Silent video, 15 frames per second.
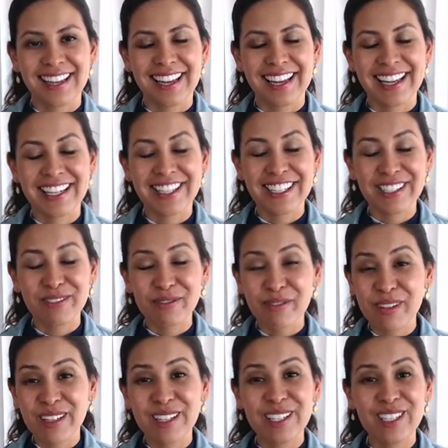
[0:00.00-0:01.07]
it just
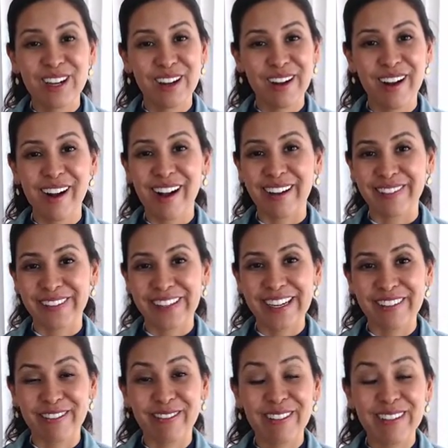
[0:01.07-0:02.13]
really took off, and
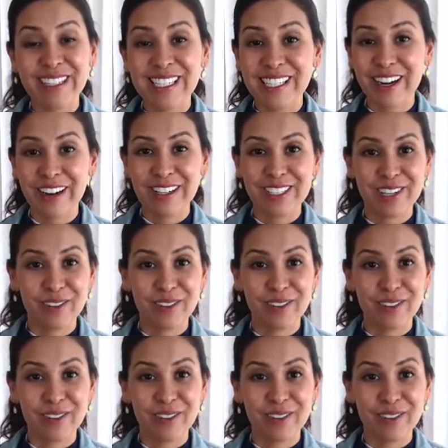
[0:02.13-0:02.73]
it really started to